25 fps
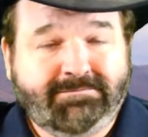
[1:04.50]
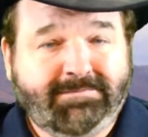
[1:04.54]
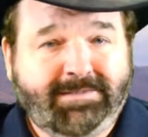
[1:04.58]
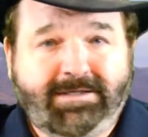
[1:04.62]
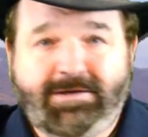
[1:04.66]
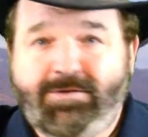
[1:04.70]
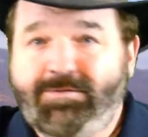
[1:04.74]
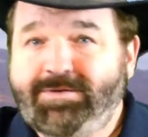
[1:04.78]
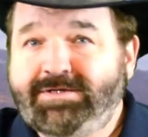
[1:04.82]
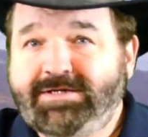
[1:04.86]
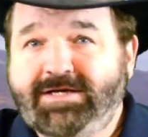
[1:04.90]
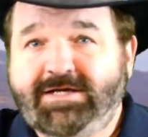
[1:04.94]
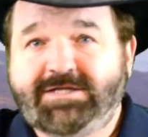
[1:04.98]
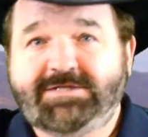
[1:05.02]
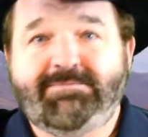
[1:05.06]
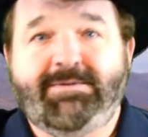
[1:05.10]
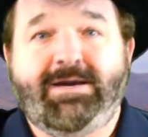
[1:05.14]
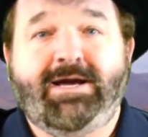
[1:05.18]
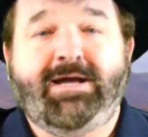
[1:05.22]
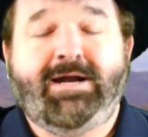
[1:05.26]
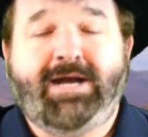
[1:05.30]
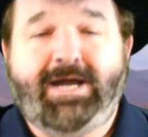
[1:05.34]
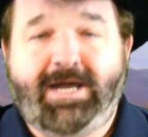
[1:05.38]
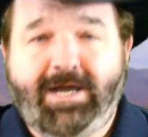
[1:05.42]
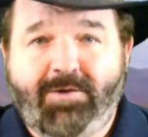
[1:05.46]
It only takes
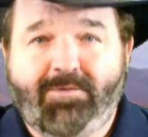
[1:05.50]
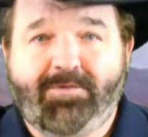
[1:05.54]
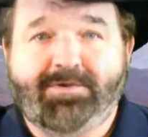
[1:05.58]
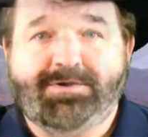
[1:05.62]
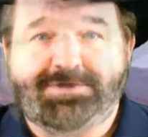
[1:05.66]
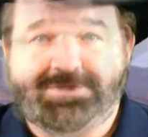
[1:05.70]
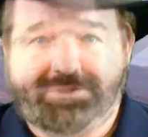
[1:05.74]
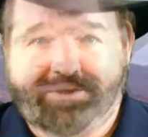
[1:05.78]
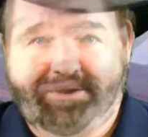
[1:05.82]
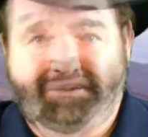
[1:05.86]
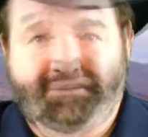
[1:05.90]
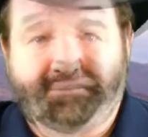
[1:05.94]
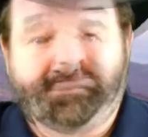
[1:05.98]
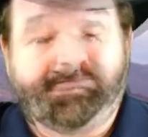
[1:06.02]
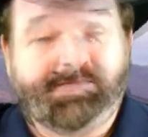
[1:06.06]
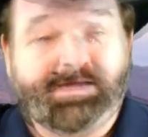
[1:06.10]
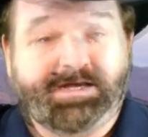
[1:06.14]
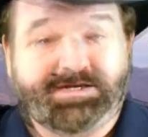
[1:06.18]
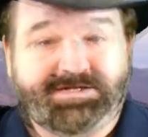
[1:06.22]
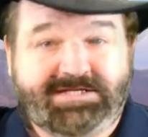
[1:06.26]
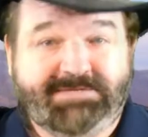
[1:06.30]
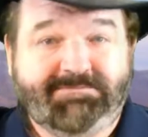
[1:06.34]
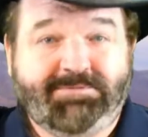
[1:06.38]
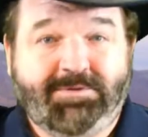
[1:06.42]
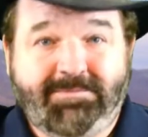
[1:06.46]
about an hour or so.
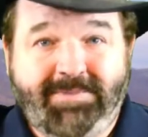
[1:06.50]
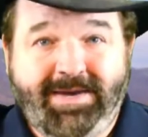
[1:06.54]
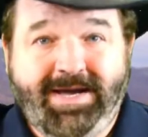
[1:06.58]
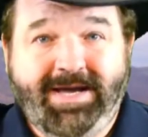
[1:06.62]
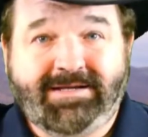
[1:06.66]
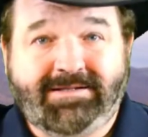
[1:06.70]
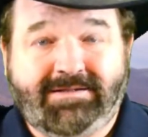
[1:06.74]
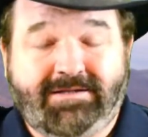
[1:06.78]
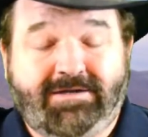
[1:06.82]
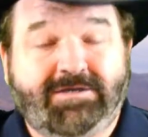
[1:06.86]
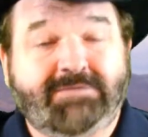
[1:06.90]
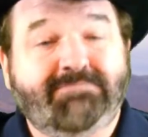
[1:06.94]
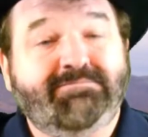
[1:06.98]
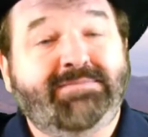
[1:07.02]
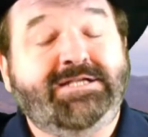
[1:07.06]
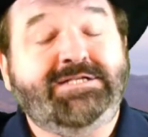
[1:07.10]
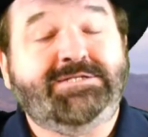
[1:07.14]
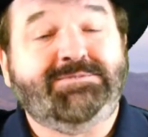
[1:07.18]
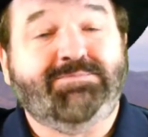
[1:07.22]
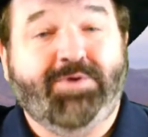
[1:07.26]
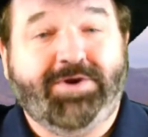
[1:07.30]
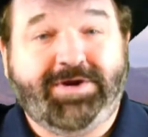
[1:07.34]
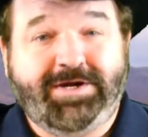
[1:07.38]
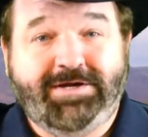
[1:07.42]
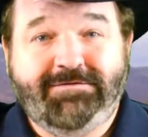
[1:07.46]
A simple backlog
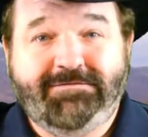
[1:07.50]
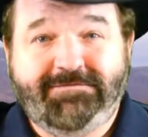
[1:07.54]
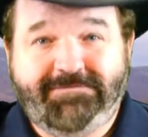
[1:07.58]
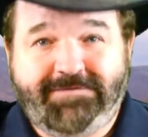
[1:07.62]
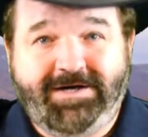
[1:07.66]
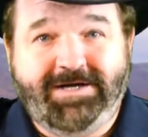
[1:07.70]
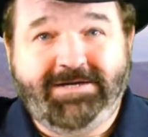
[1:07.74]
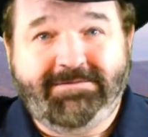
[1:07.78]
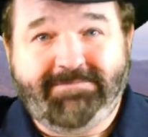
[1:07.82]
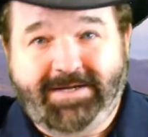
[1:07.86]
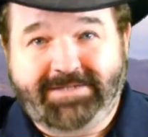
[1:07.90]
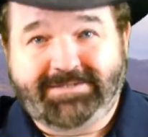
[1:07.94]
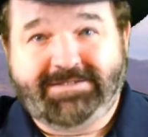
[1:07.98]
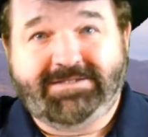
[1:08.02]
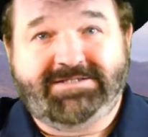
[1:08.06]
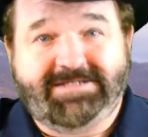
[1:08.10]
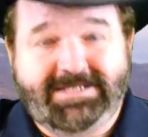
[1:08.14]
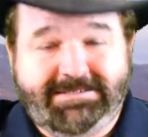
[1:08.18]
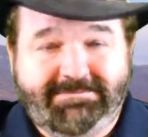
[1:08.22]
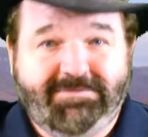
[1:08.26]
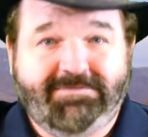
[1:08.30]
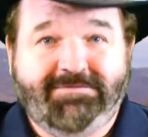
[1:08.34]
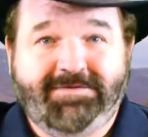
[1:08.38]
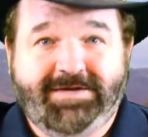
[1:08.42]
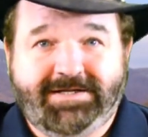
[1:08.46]
means bringing fun back to
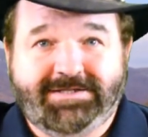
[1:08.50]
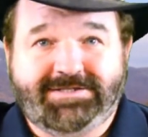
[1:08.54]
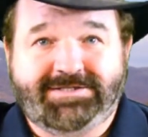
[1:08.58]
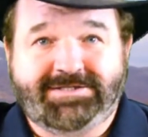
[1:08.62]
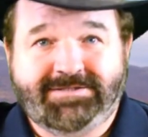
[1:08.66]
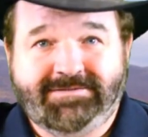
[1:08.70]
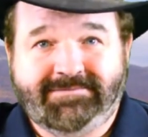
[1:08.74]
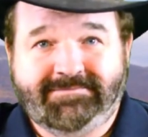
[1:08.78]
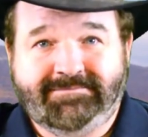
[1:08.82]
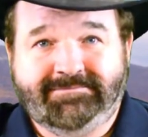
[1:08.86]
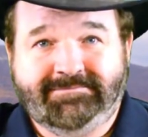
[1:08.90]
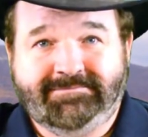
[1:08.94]
team events.